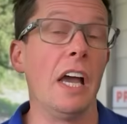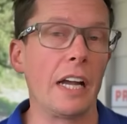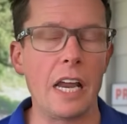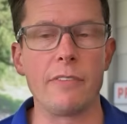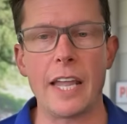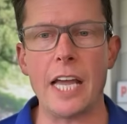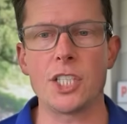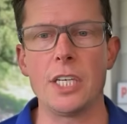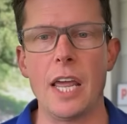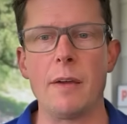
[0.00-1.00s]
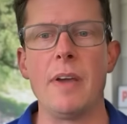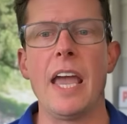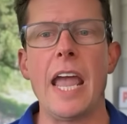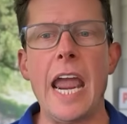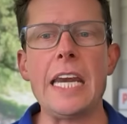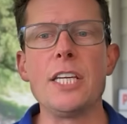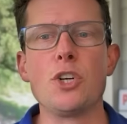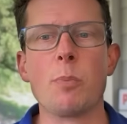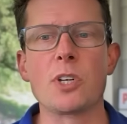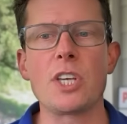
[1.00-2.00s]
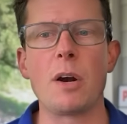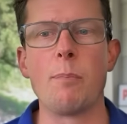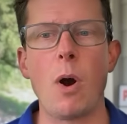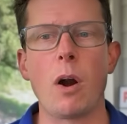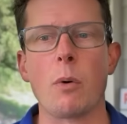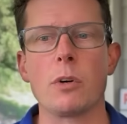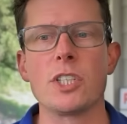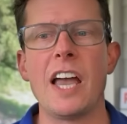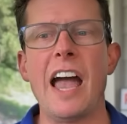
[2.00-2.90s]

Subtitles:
Kind of a catchy name. 82% of borrowers